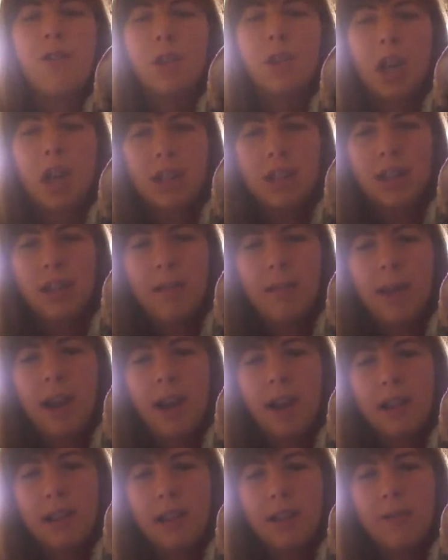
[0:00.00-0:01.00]
you talk to them and
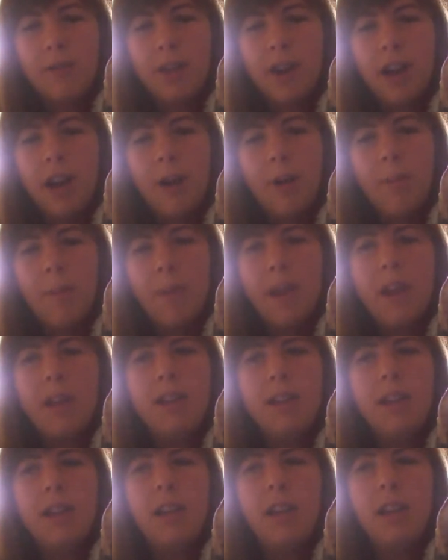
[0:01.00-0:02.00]
ask them for help
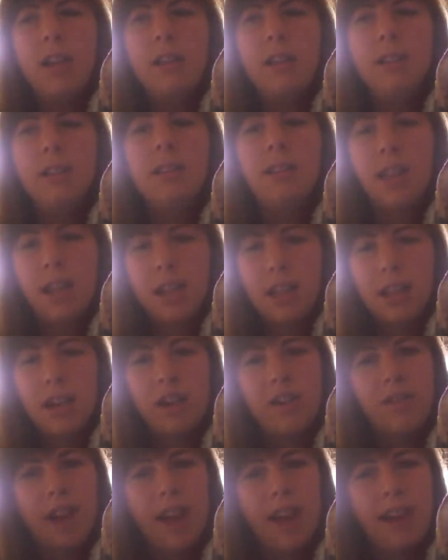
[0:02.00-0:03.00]
and seek
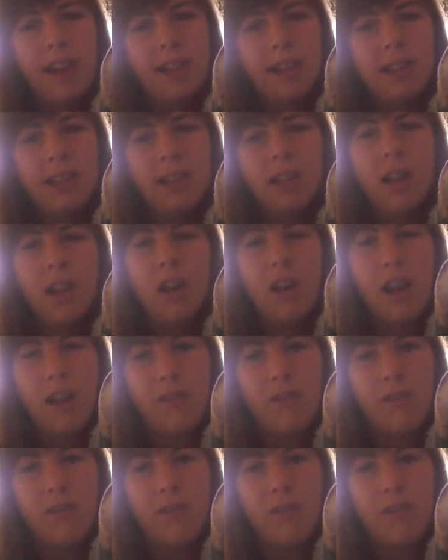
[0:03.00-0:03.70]
their advice on